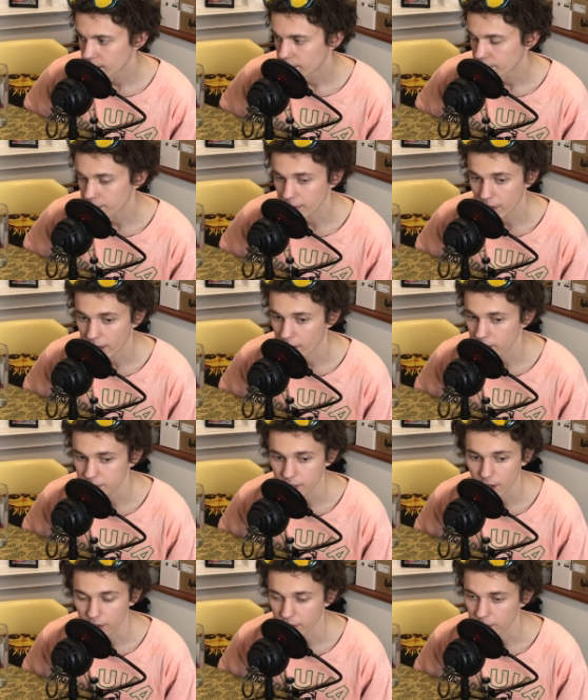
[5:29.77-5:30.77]
From here on out,
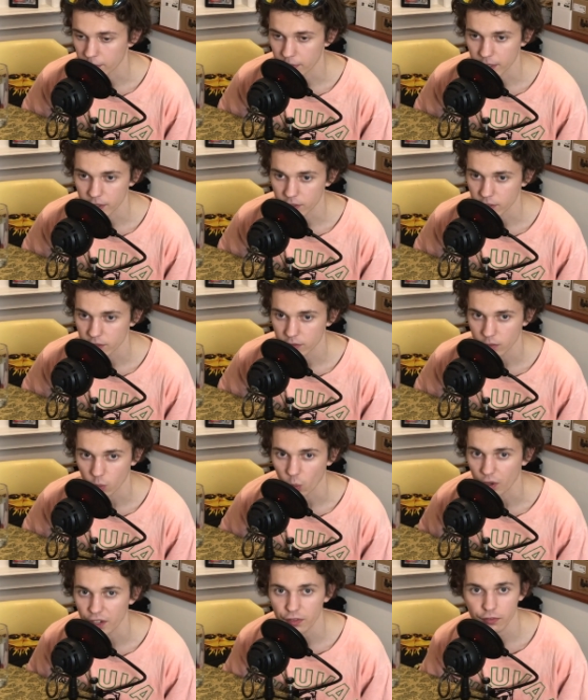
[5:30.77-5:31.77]
it's all going to be just
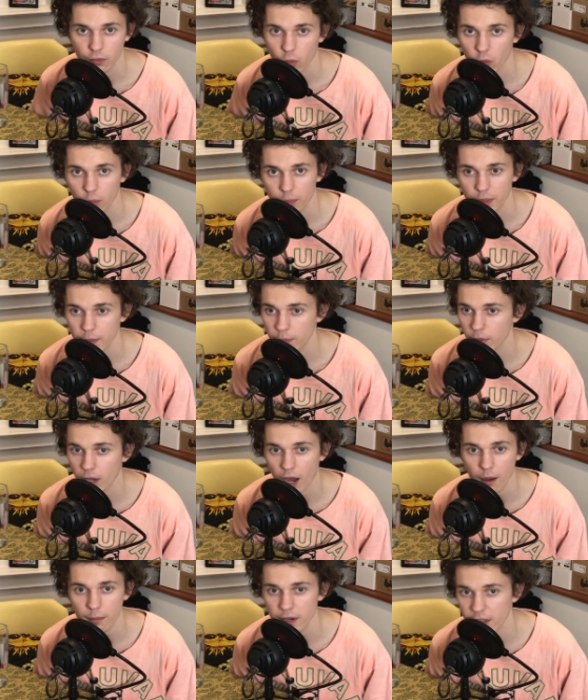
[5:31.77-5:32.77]
twenty-four people,
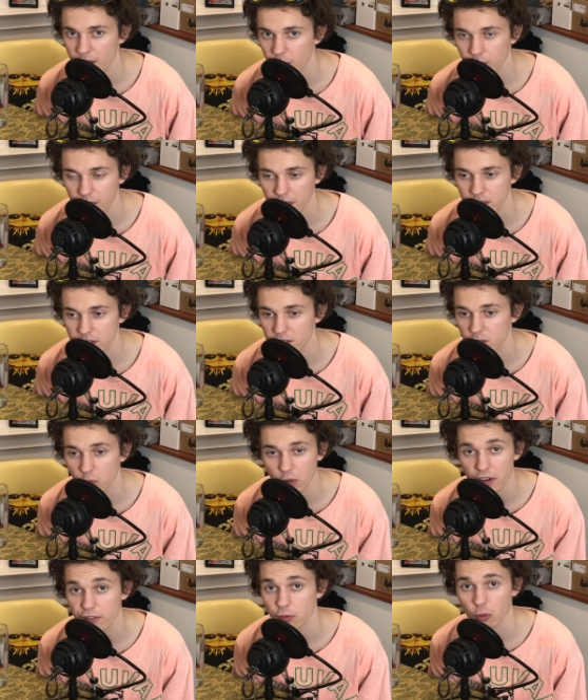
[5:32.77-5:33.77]
comedy that relates to
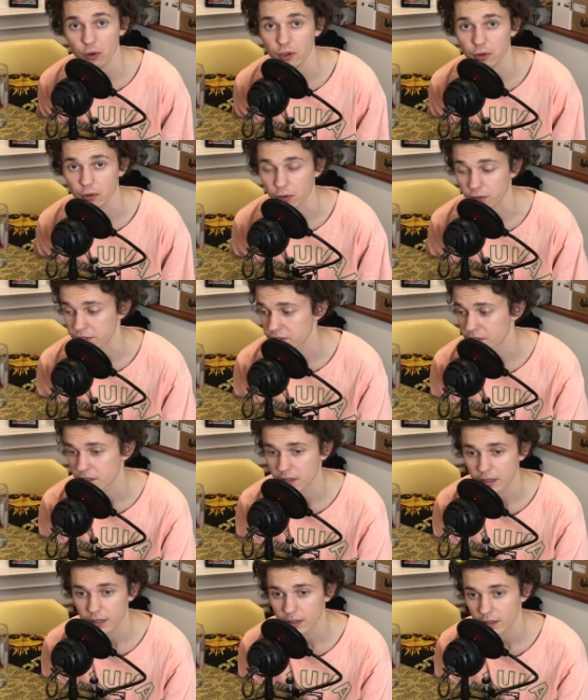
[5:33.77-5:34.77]
twenty-four-year-olds.
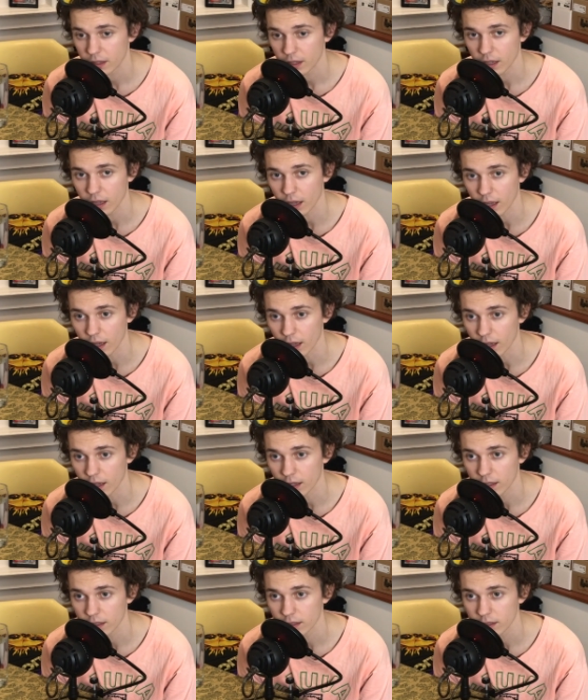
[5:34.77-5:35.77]
Uh,
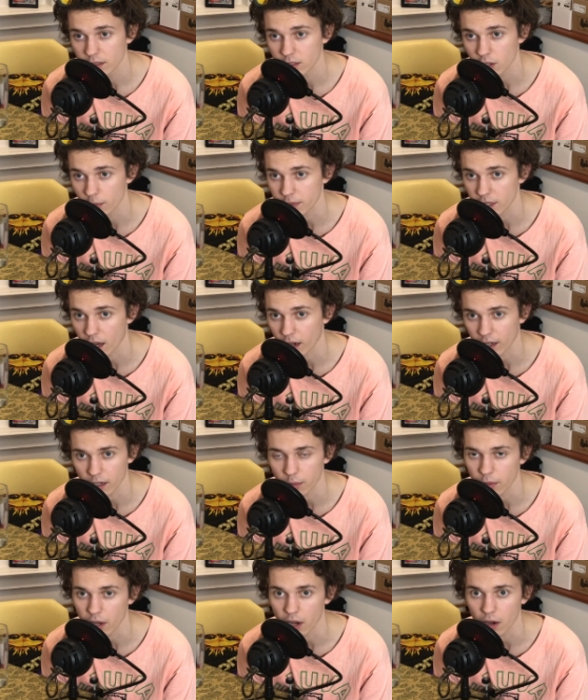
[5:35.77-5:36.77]
so I'll be
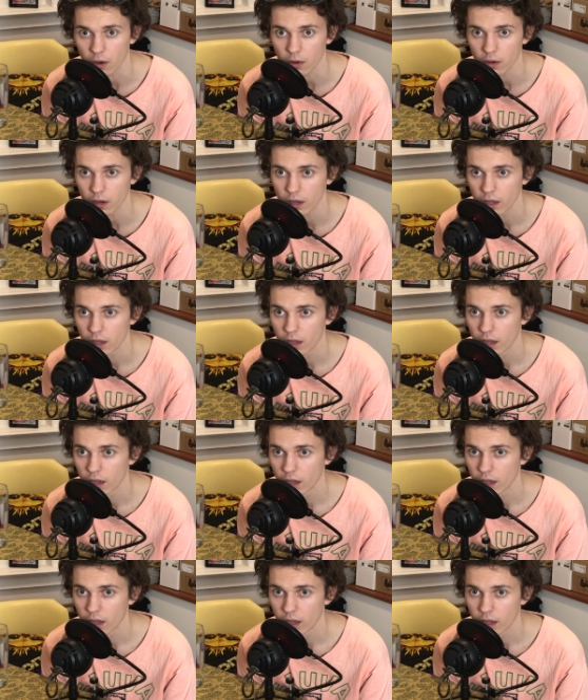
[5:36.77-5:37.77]
talking about
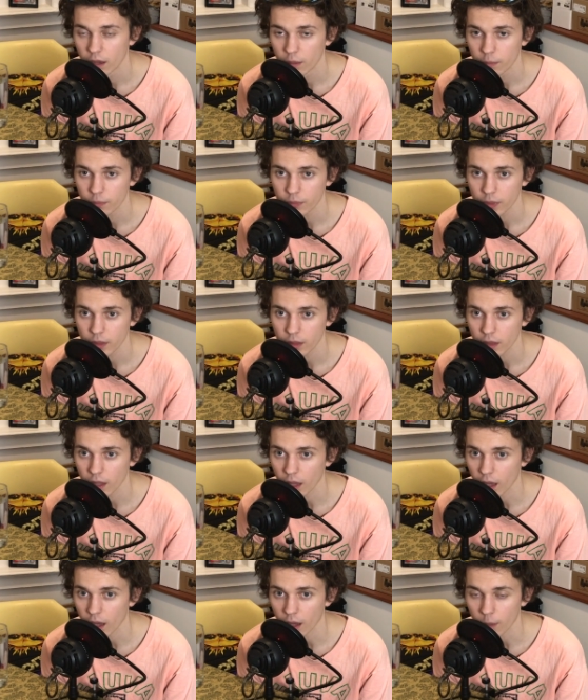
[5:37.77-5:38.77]

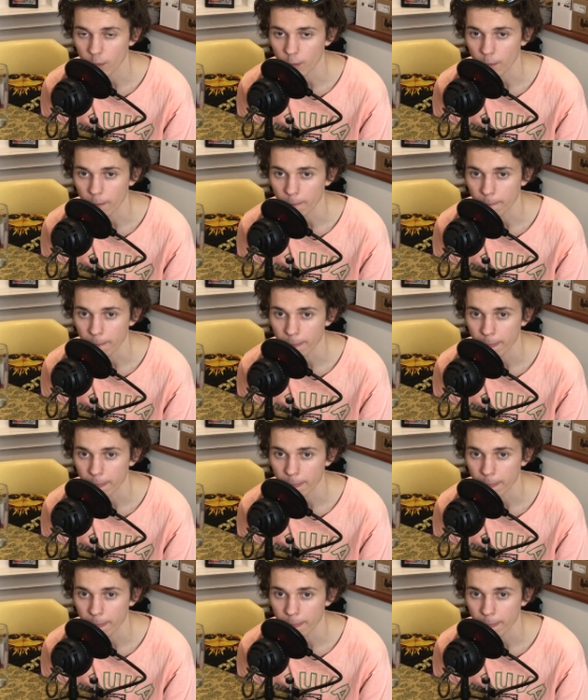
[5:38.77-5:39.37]
um,